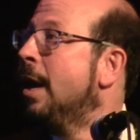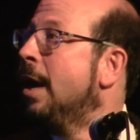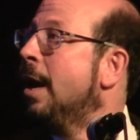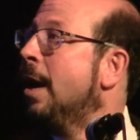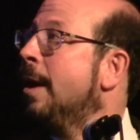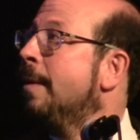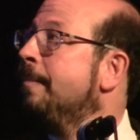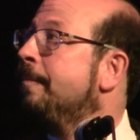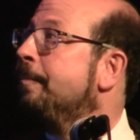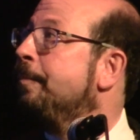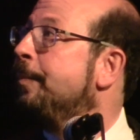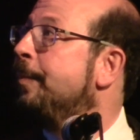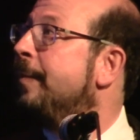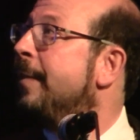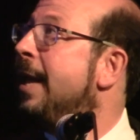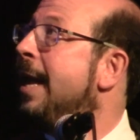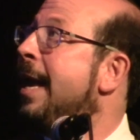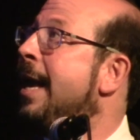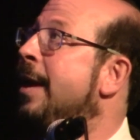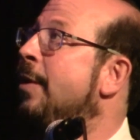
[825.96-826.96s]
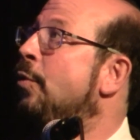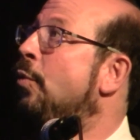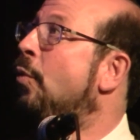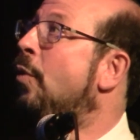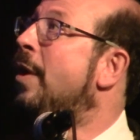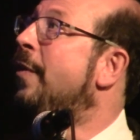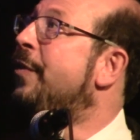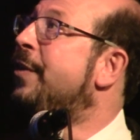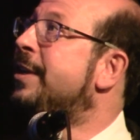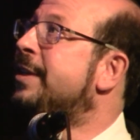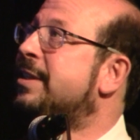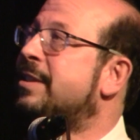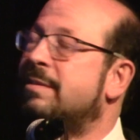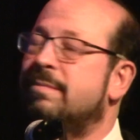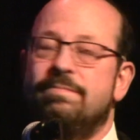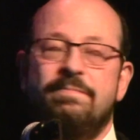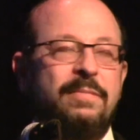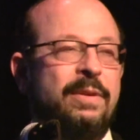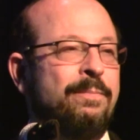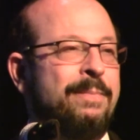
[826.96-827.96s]
Um, and what
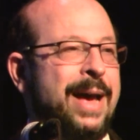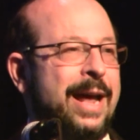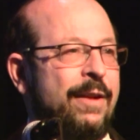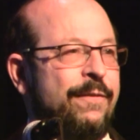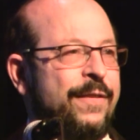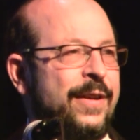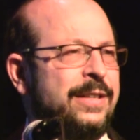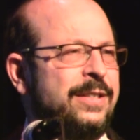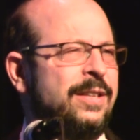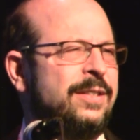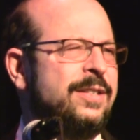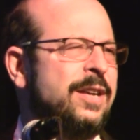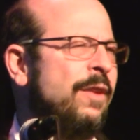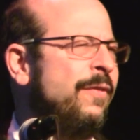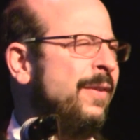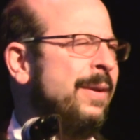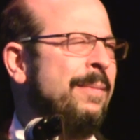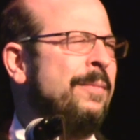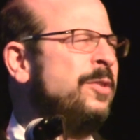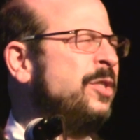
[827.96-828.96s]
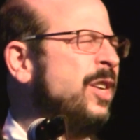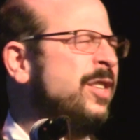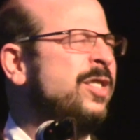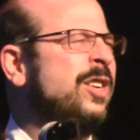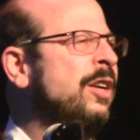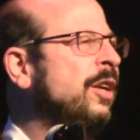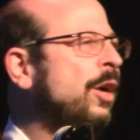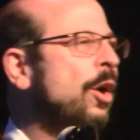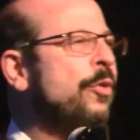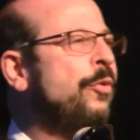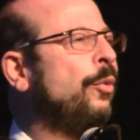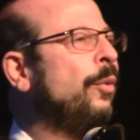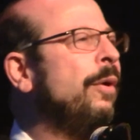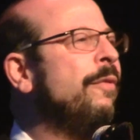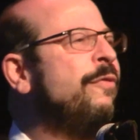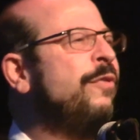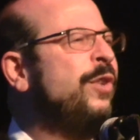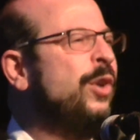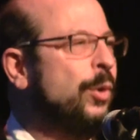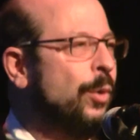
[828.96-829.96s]
this manifests itself, and I'm just going to go through
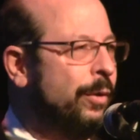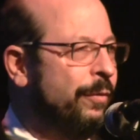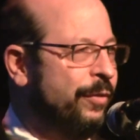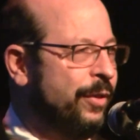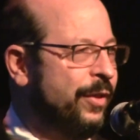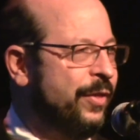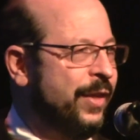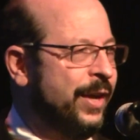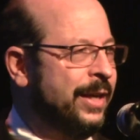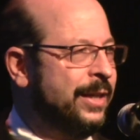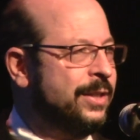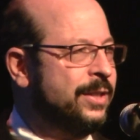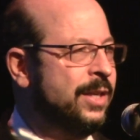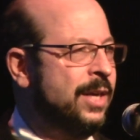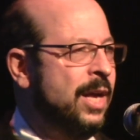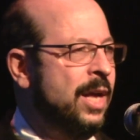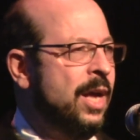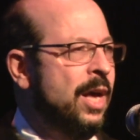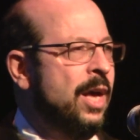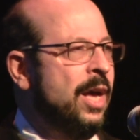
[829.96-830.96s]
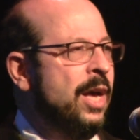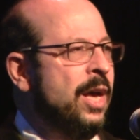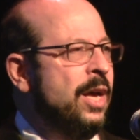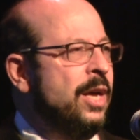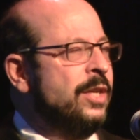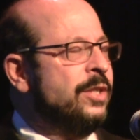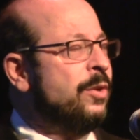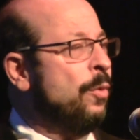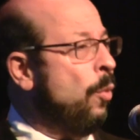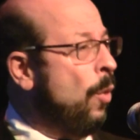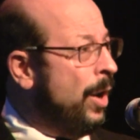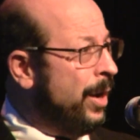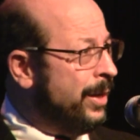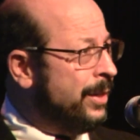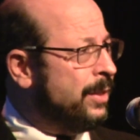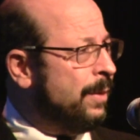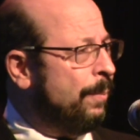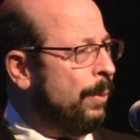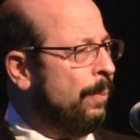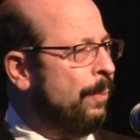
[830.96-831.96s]
a few of the things. So one
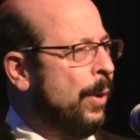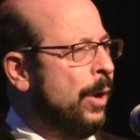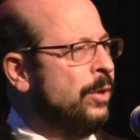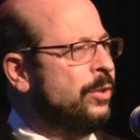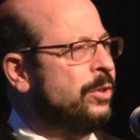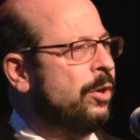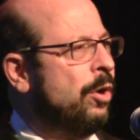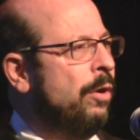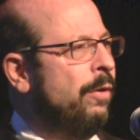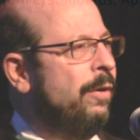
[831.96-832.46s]
is a proposed uh,